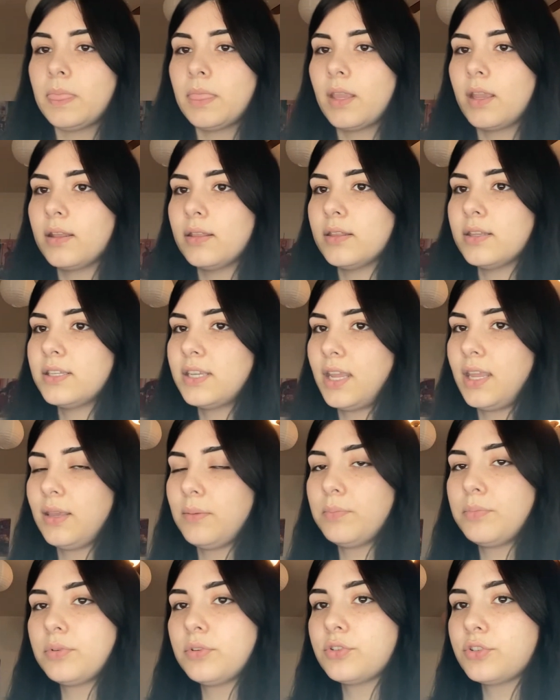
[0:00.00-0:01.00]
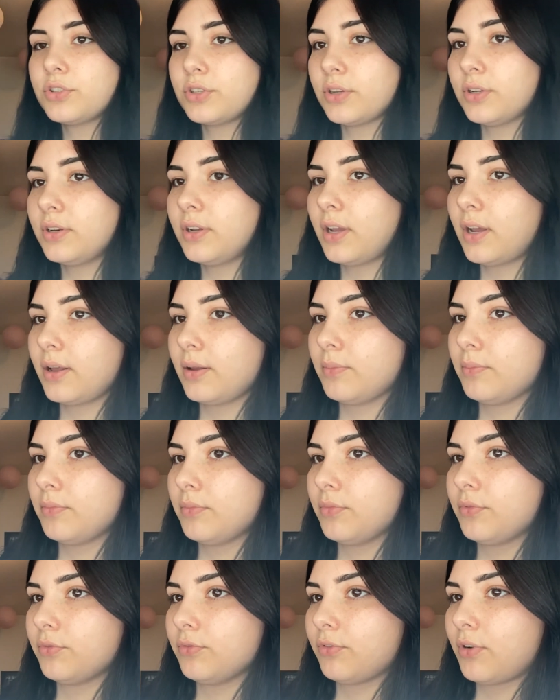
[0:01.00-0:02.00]
And the tape should
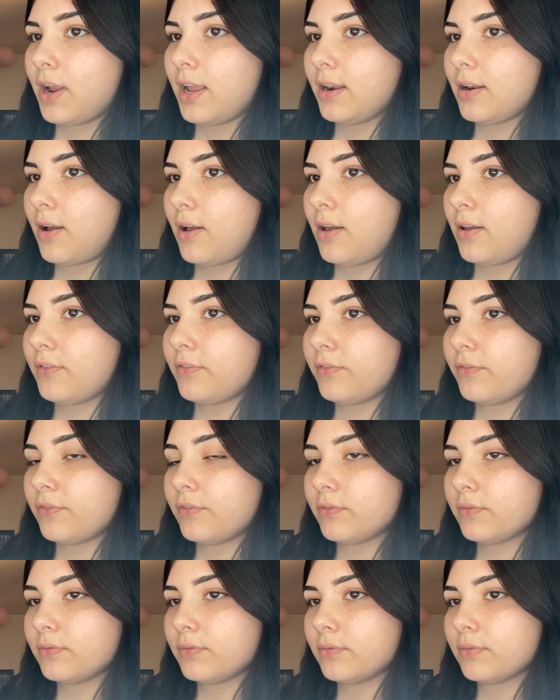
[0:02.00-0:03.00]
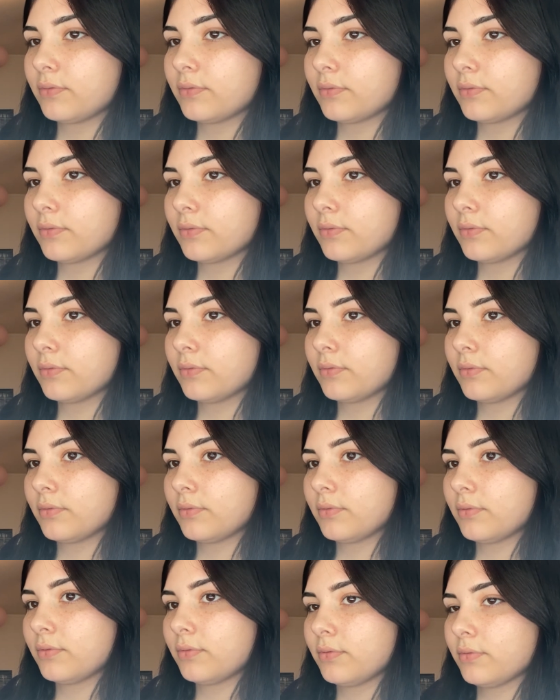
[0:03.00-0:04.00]
come right off,
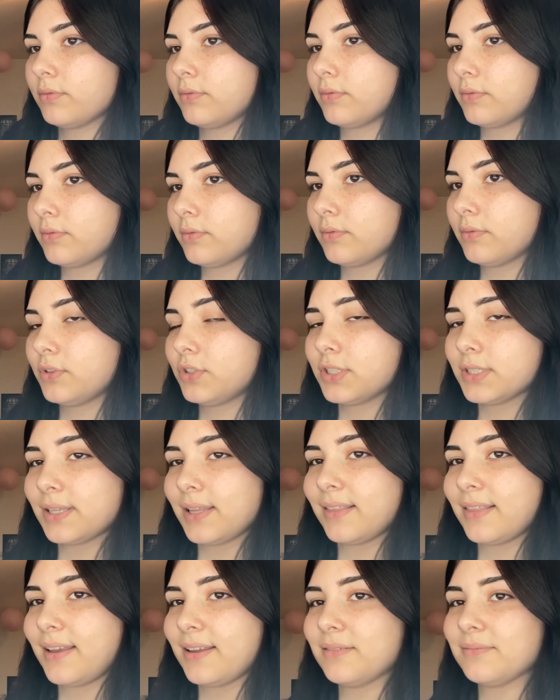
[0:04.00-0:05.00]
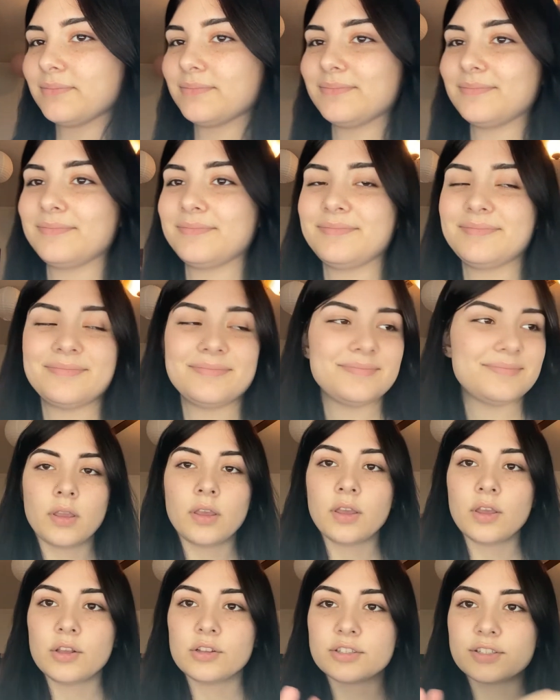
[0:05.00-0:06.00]
just like that.
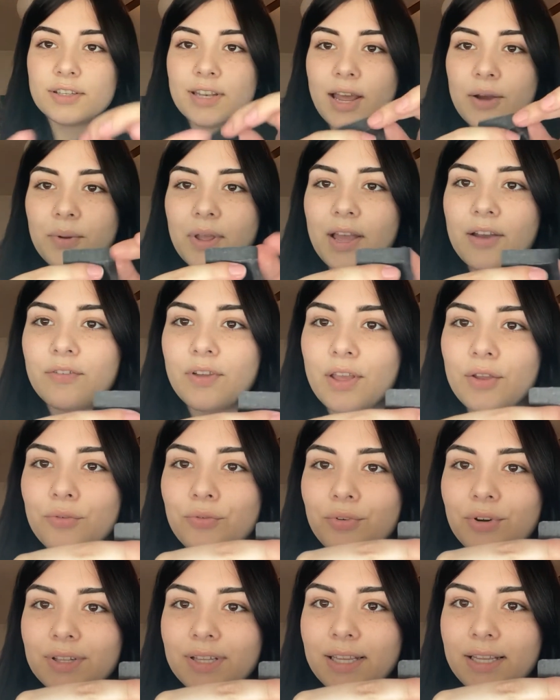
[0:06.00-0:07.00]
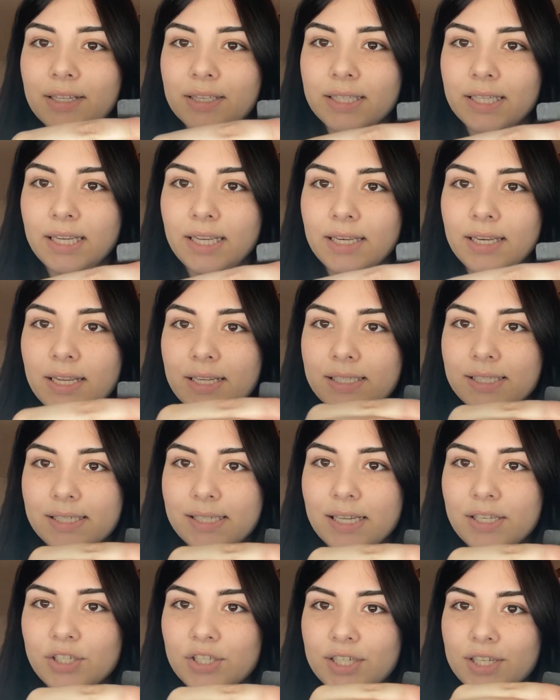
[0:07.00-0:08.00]
So now we have a really clean
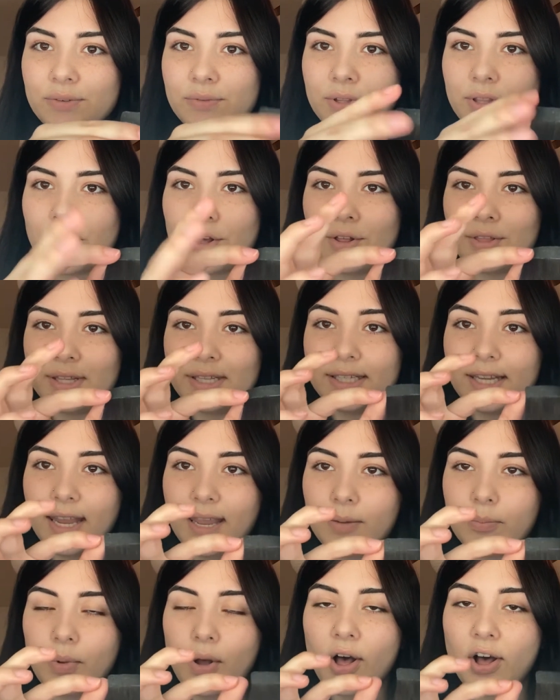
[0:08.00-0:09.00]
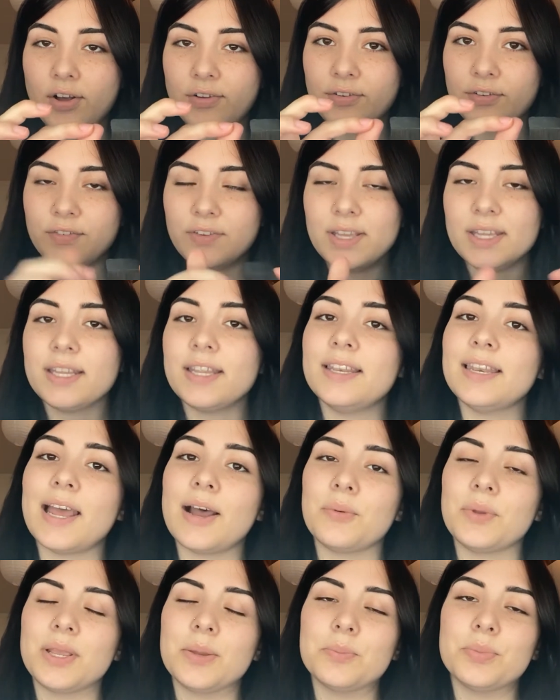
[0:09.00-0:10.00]
extension with all the tape off of it, and now
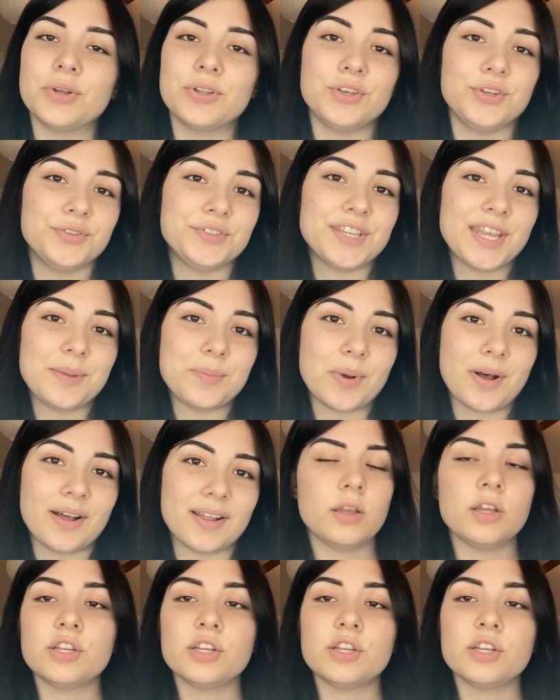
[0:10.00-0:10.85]
we can put new tape on.